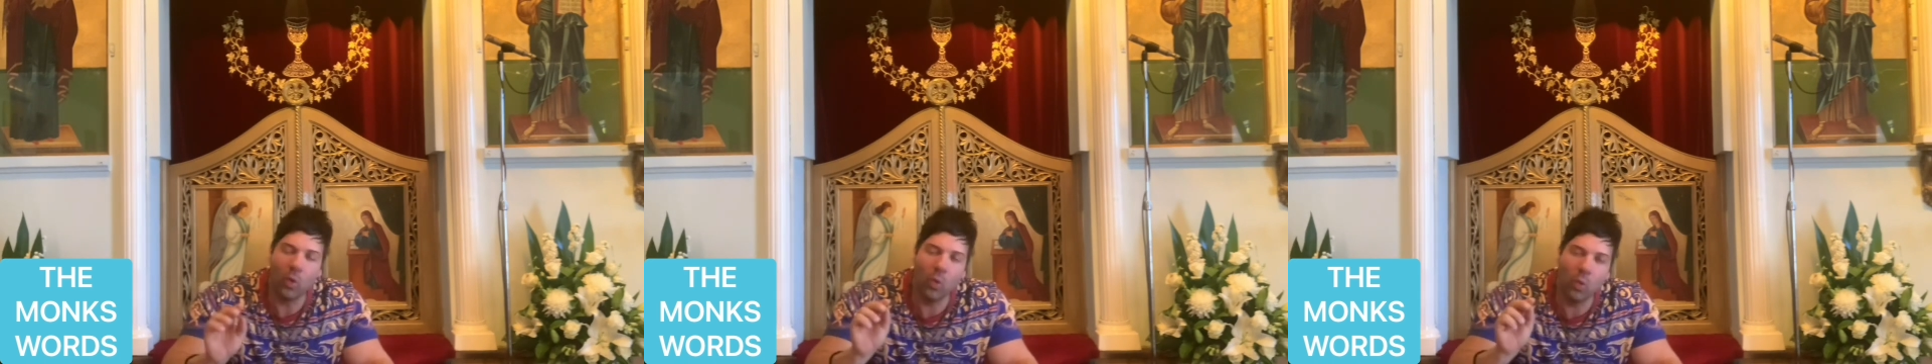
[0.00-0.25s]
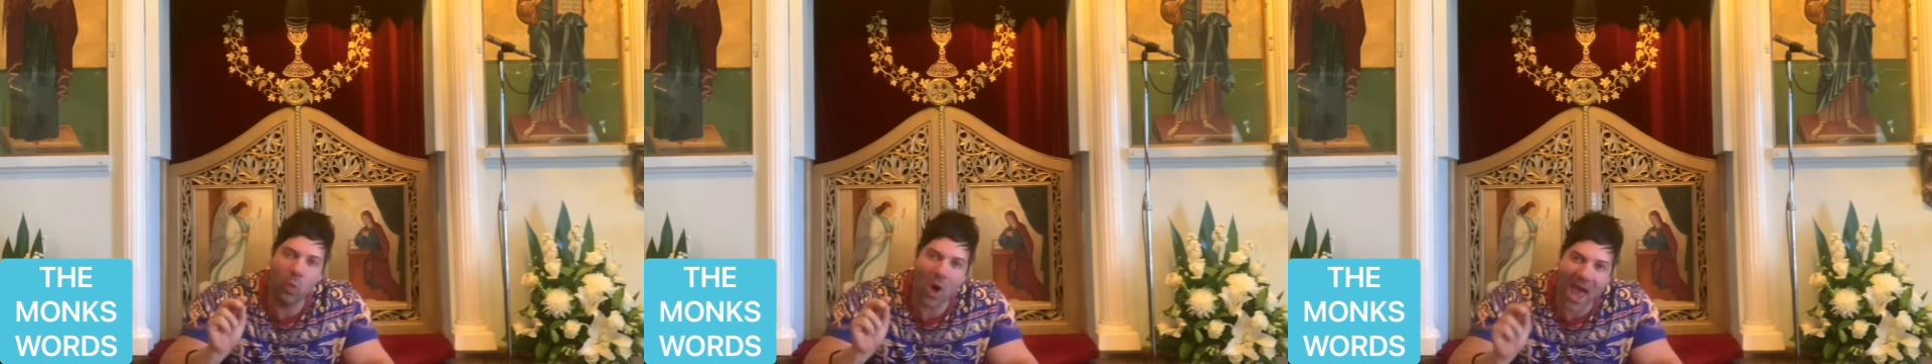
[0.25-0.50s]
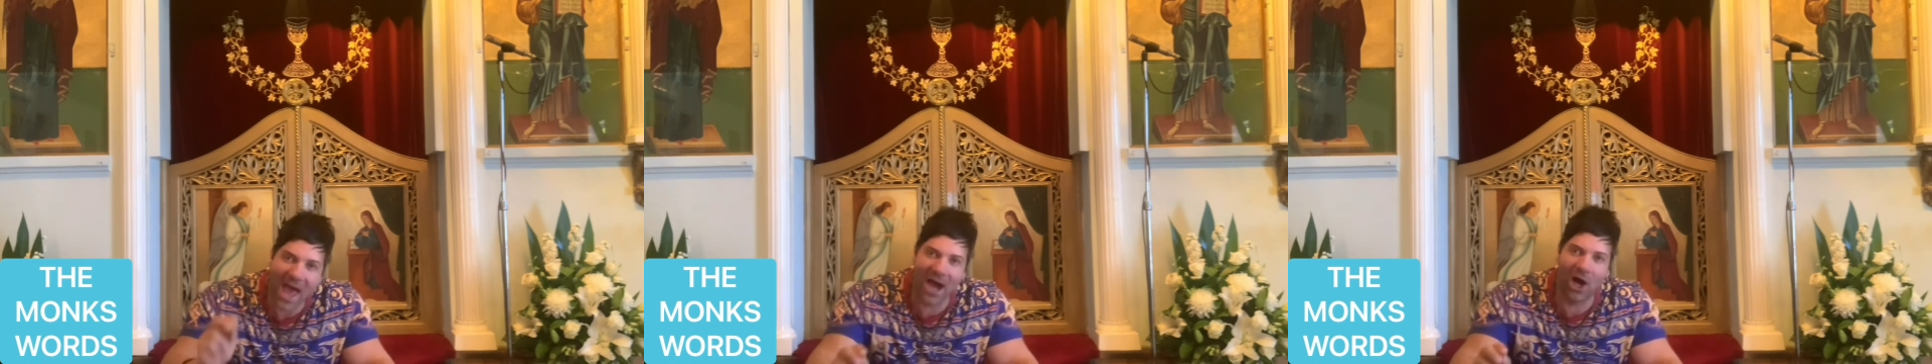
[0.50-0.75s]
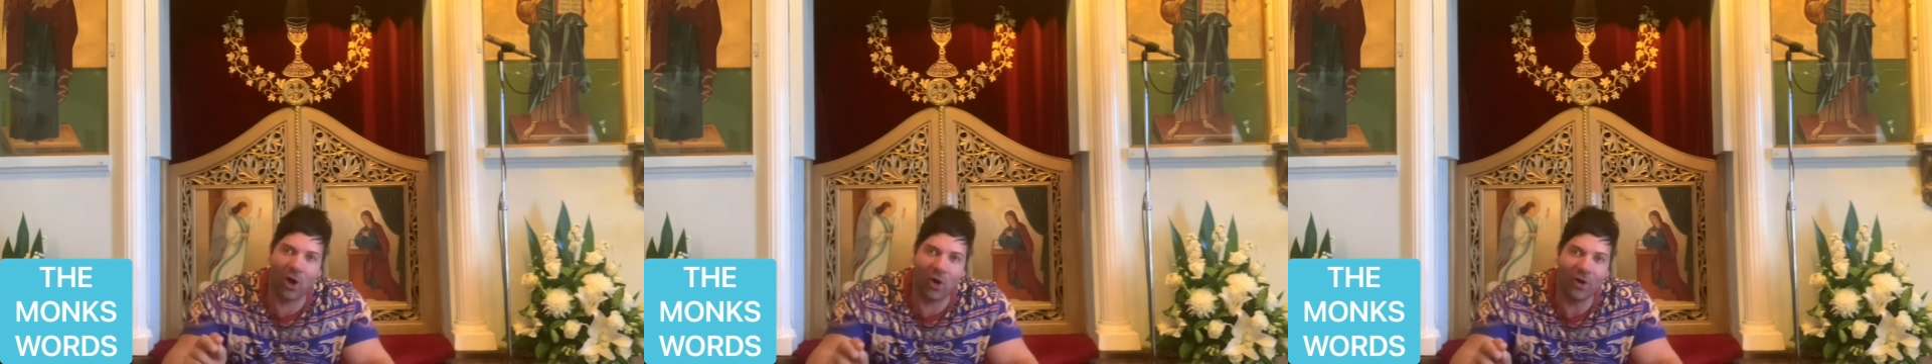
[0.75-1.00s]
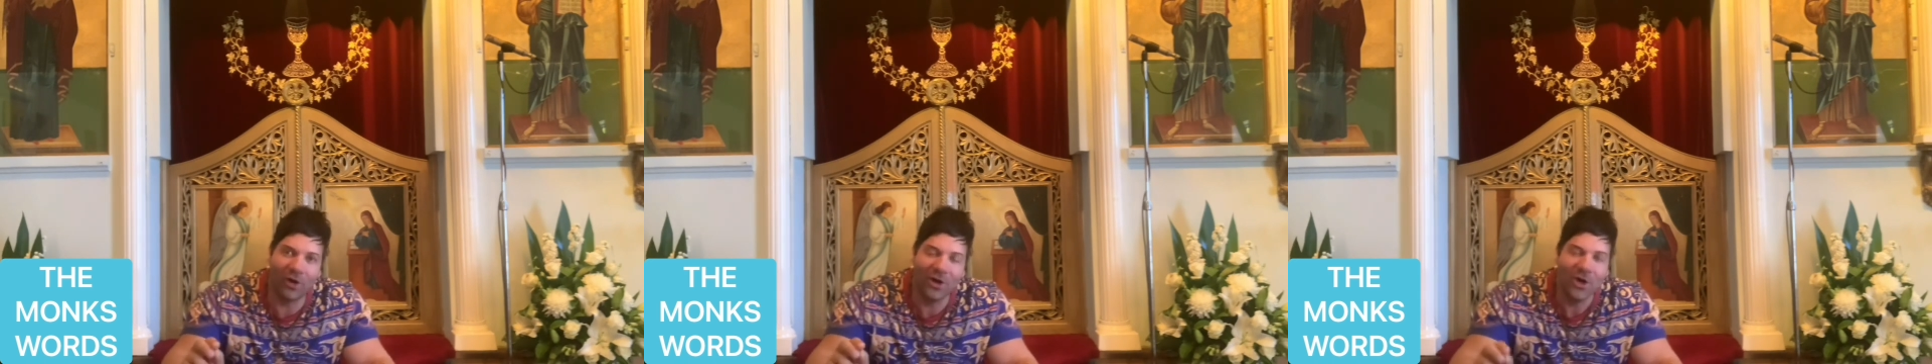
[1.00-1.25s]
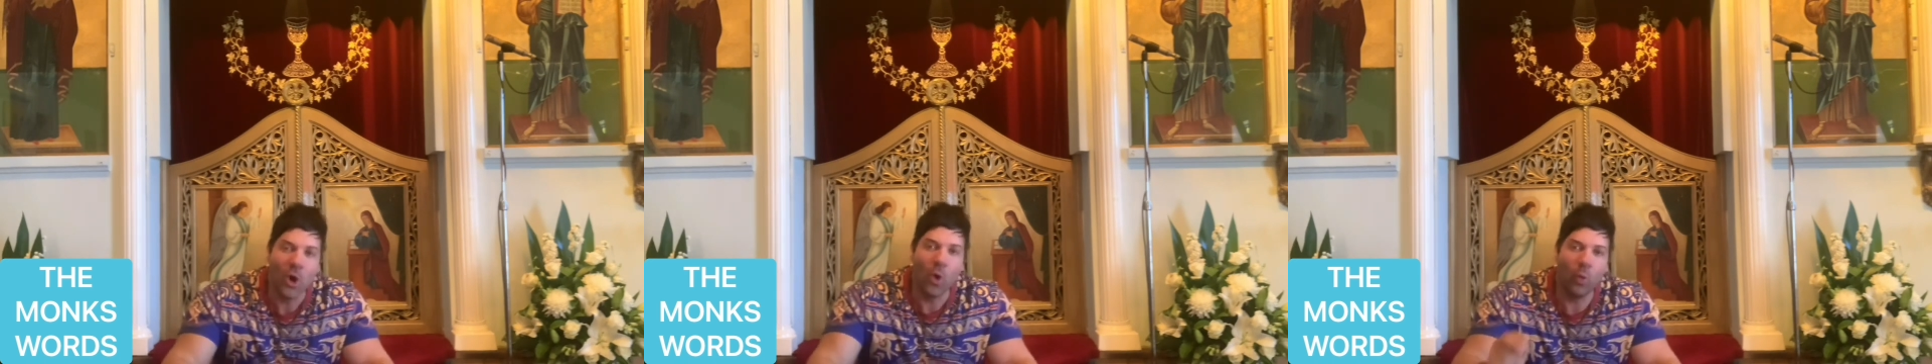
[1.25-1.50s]
"Wow,
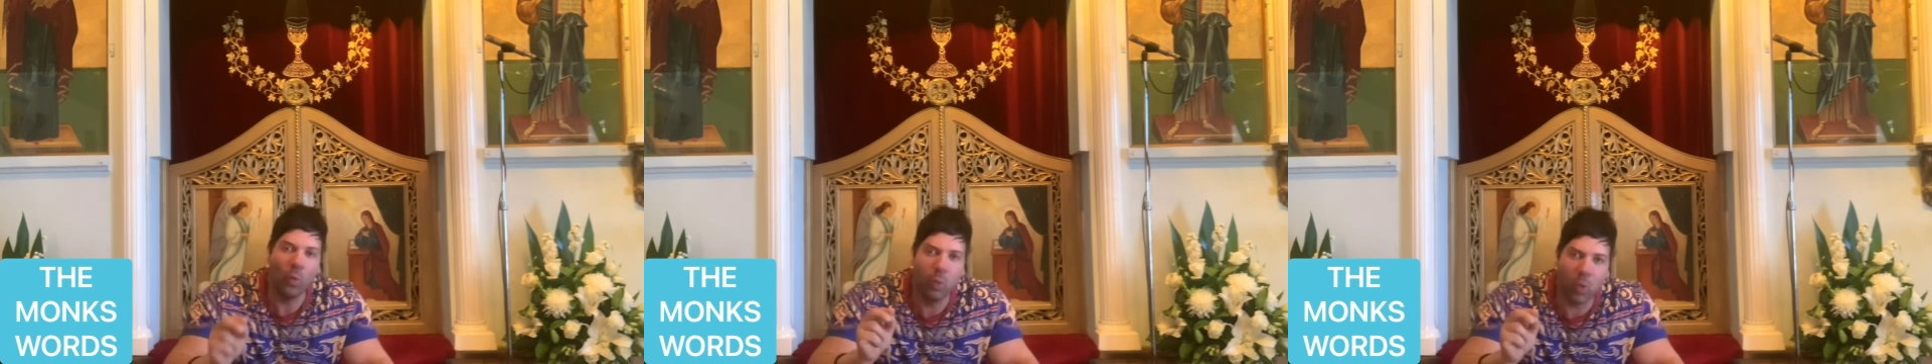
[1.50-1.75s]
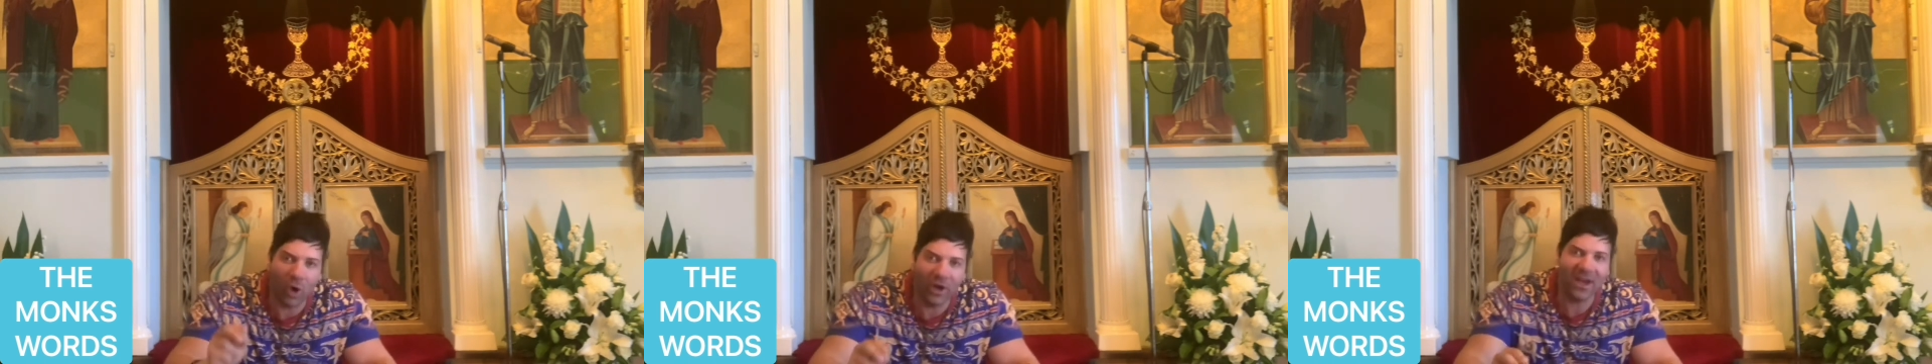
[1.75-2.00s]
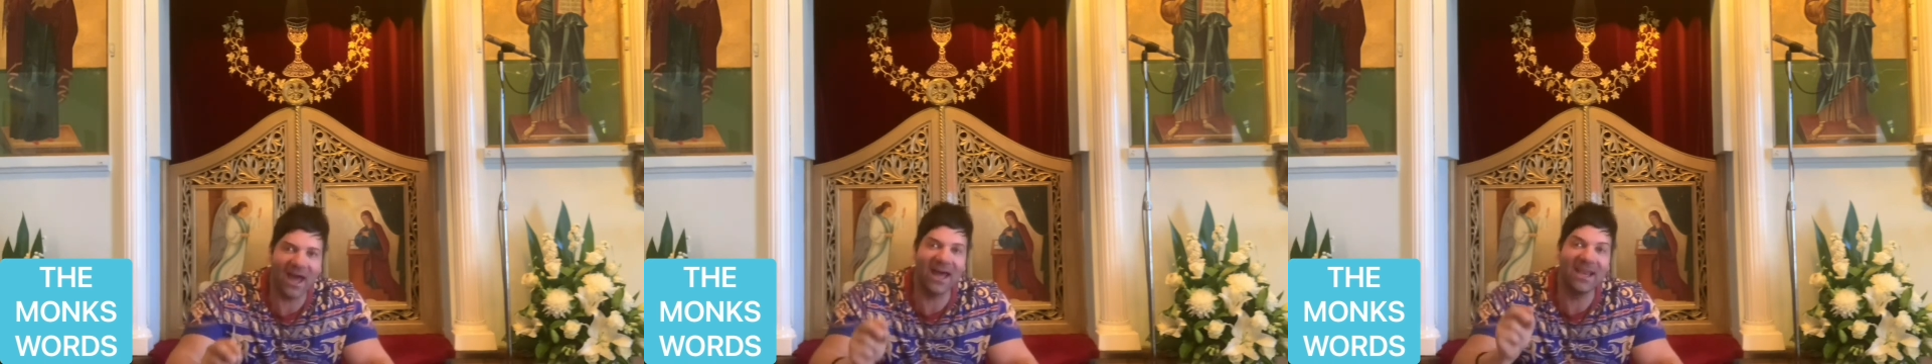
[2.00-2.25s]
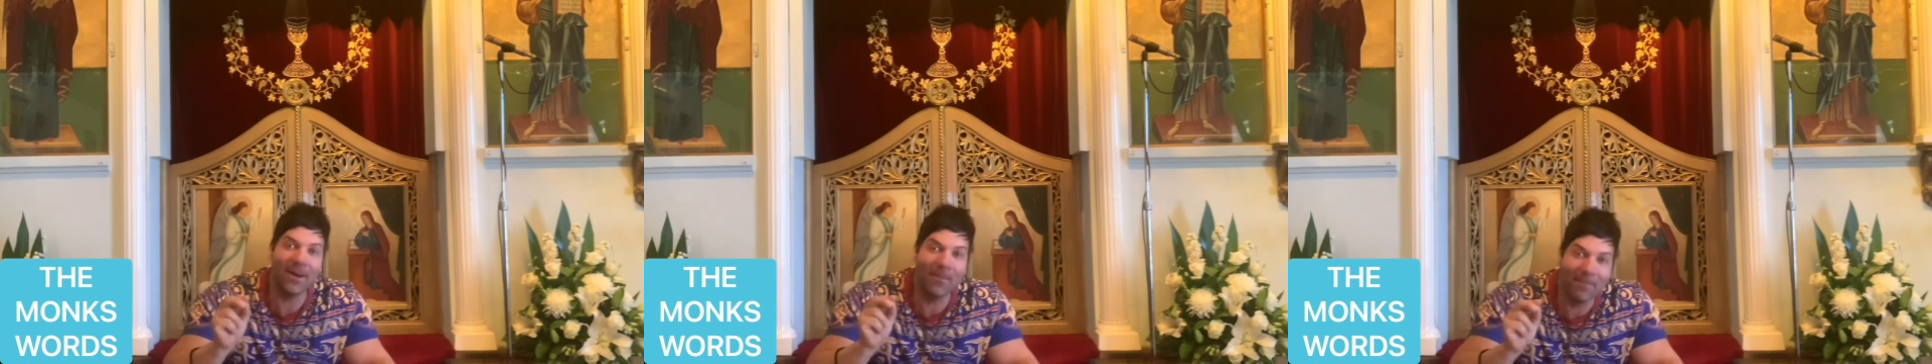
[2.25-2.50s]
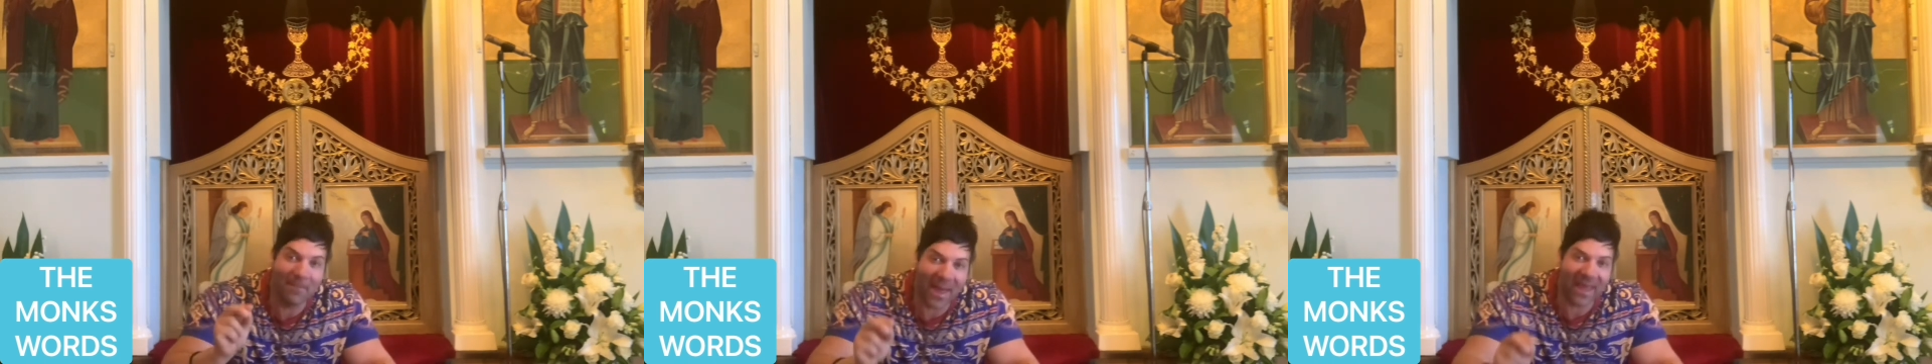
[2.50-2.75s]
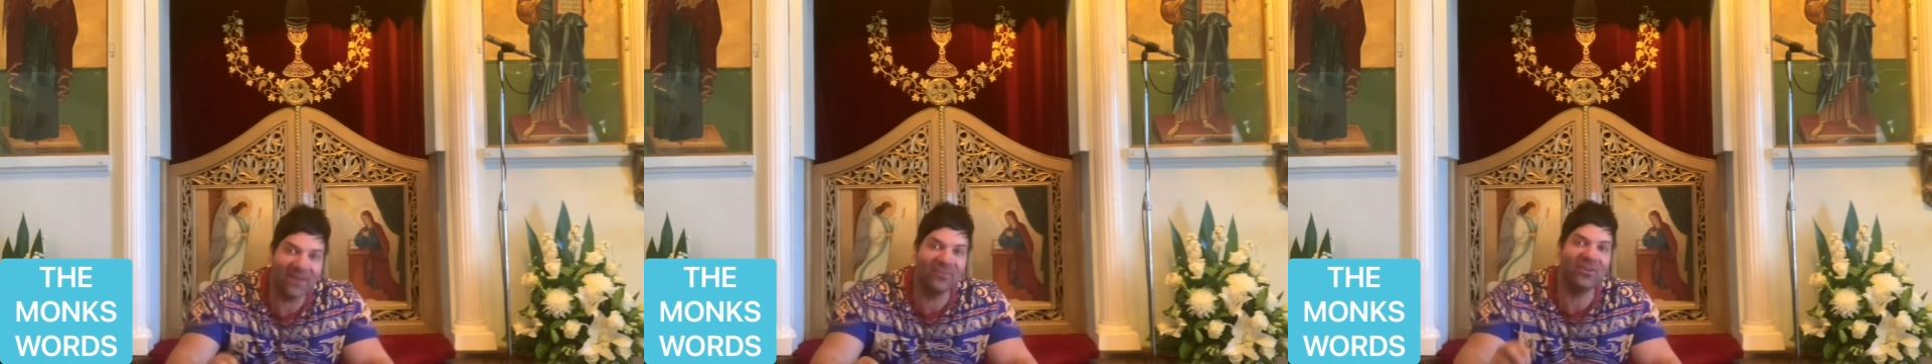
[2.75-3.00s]
what an
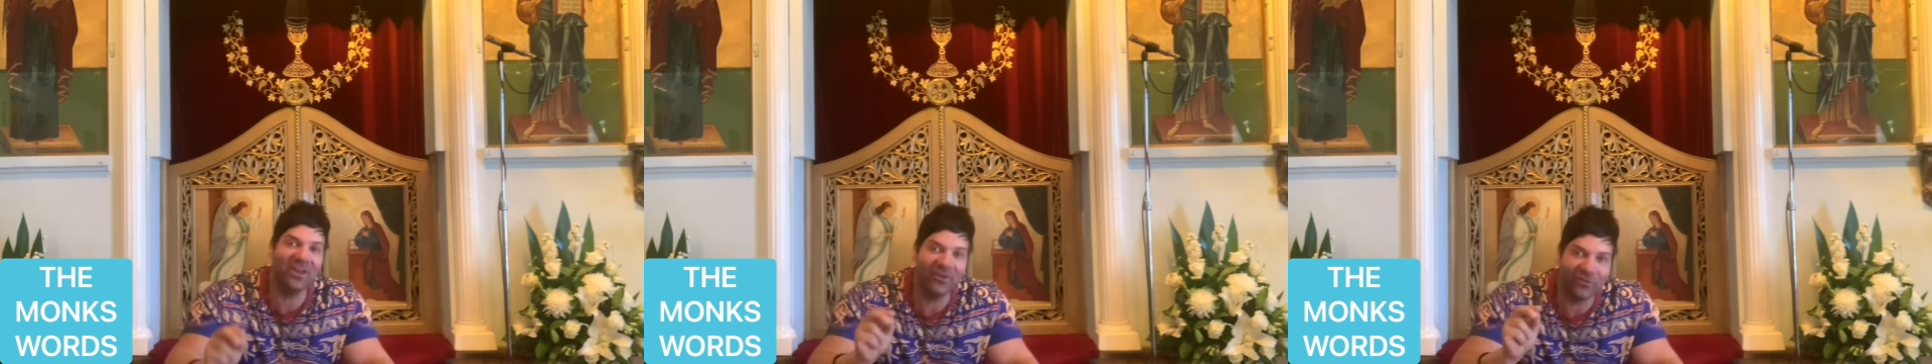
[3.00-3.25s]
amazing